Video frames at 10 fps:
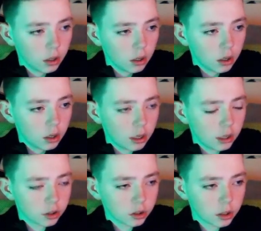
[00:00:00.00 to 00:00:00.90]
That
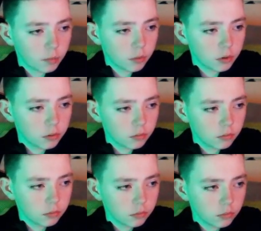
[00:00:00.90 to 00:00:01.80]
sub will
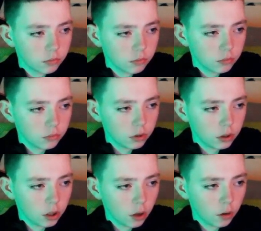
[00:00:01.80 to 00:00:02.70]

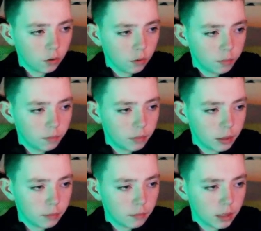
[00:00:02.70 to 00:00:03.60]
now be
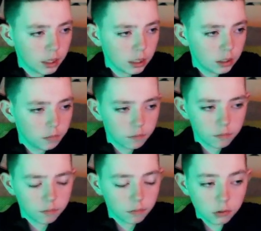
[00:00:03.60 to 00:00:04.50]
made.
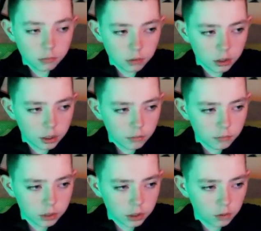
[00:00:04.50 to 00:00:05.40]
No, okay.
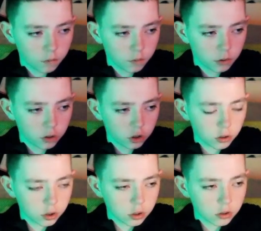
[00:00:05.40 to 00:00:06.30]
Still looking for the
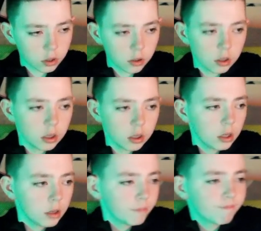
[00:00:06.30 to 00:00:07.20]
instructions, okay.
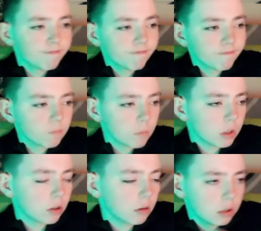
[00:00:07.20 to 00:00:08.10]
Just
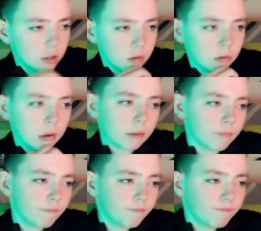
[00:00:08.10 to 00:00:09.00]
want to take it quick.
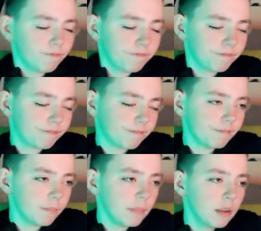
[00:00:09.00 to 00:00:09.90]

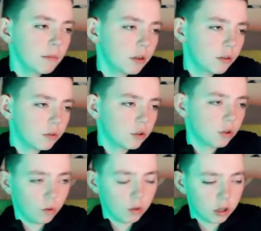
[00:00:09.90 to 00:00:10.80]
Went out to
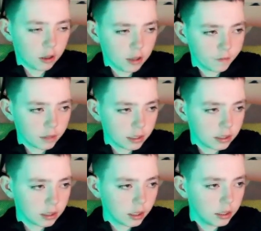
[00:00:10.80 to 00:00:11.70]
the left hand
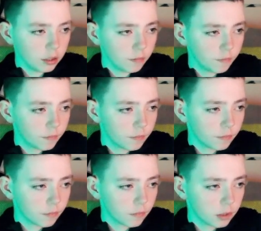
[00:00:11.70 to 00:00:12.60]
side.
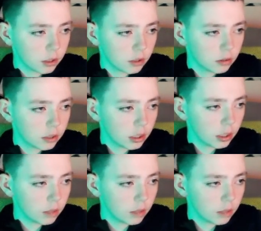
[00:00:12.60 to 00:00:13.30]
Can't tear it.